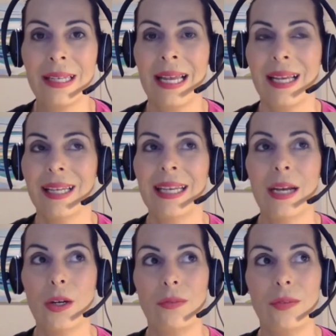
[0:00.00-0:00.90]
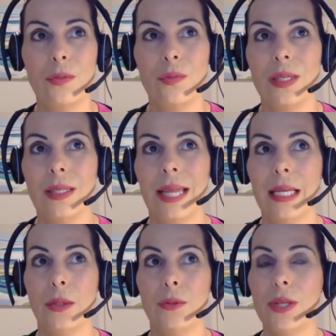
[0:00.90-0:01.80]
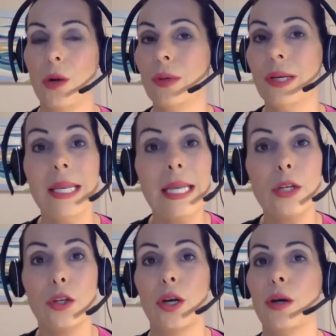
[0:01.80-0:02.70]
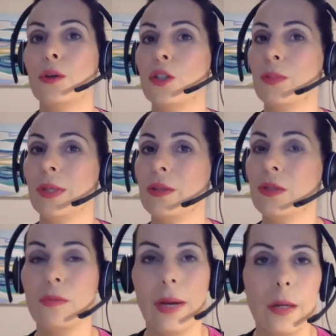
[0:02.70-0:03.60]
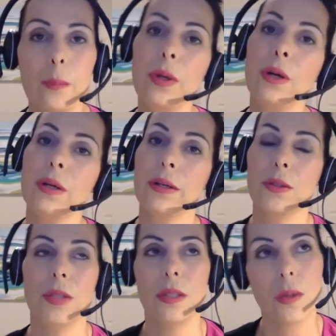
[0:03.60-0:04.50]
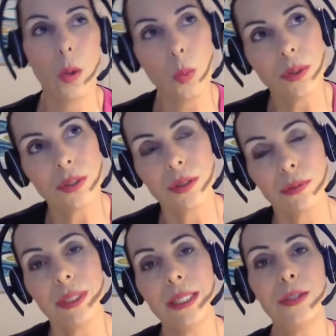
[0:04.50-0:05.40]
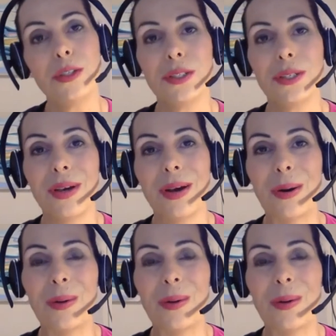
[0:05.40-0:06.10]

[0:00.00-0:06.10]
Now, if you feel like you don't need a coach because you've read a book or you did a course 3 years ago,